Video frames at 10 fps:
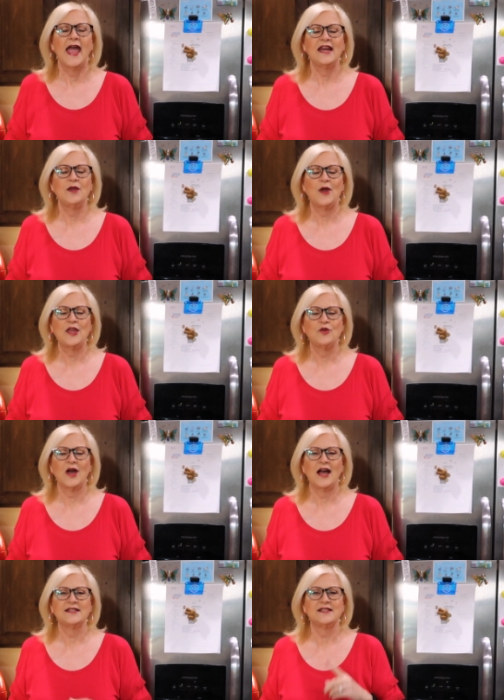Anyway, you
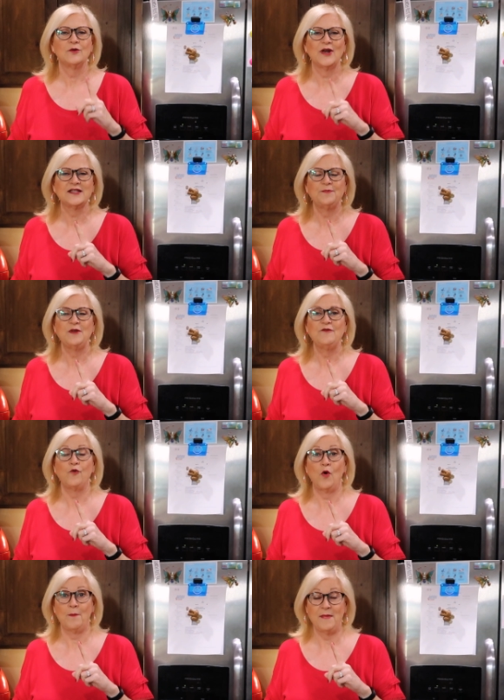guys, the recipe
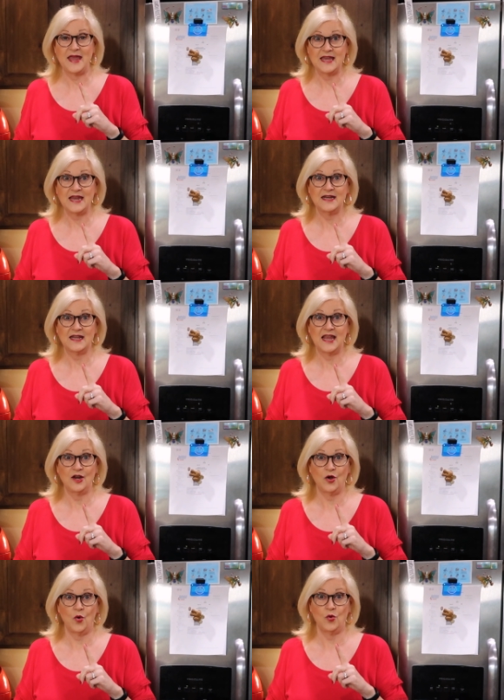for making
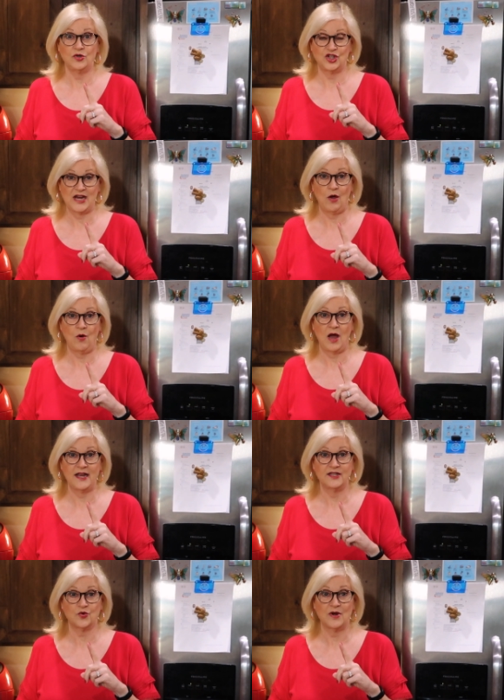keto chow
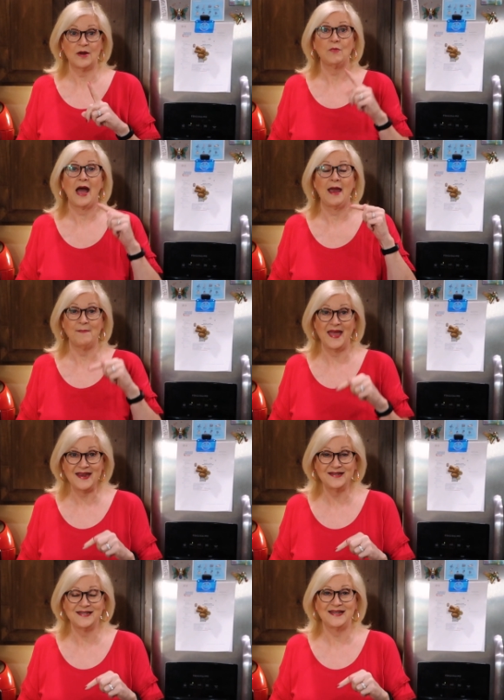ice cream I
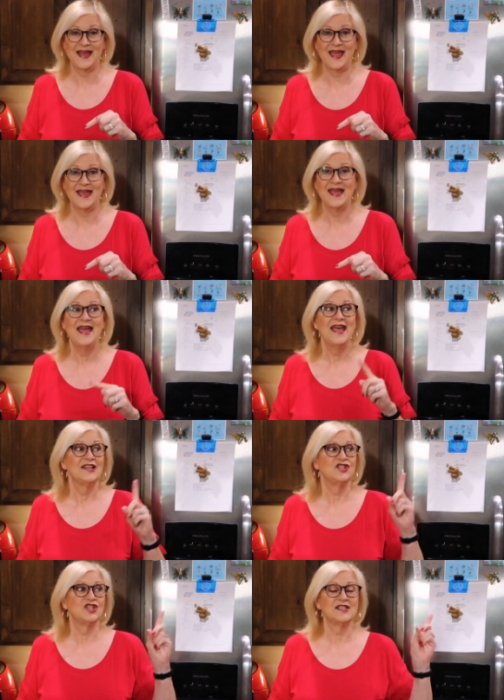made today.
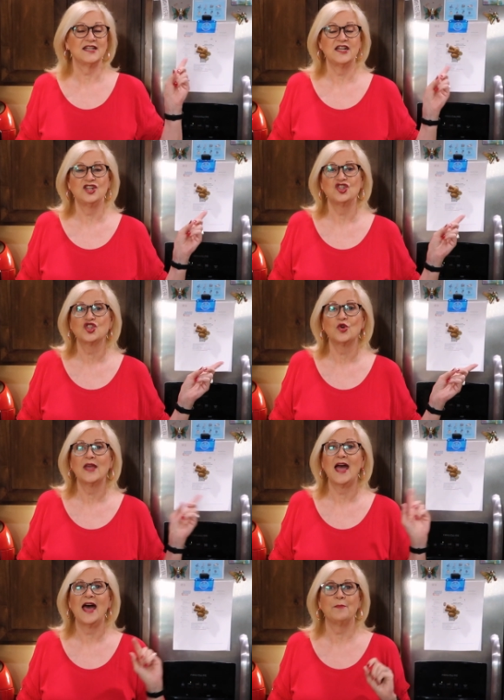It's just I didn't show
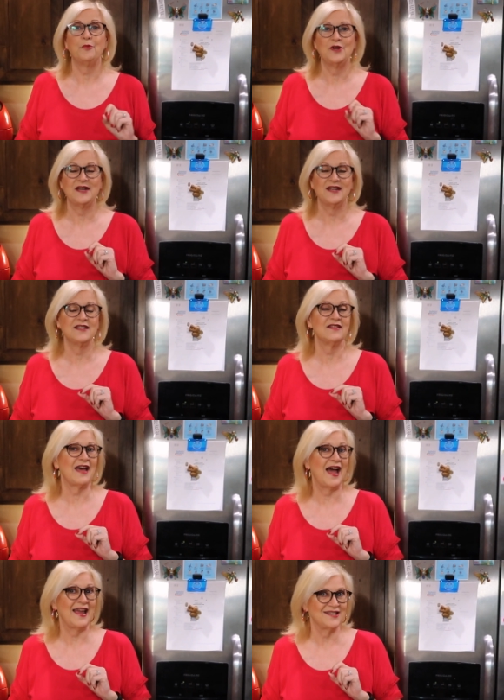you how to put it into
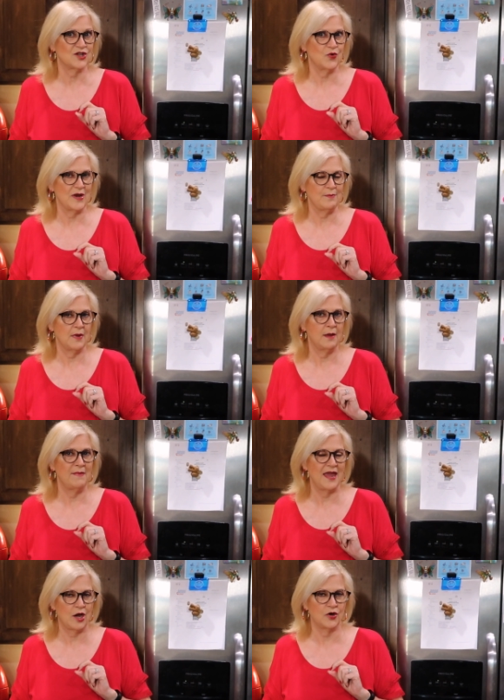the ice cream
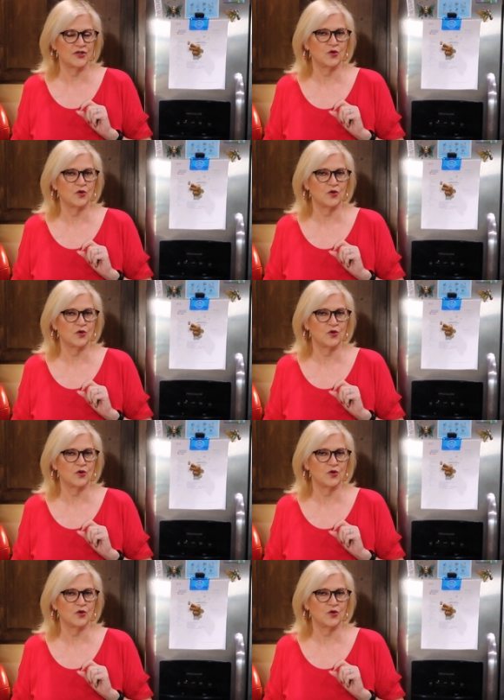maker.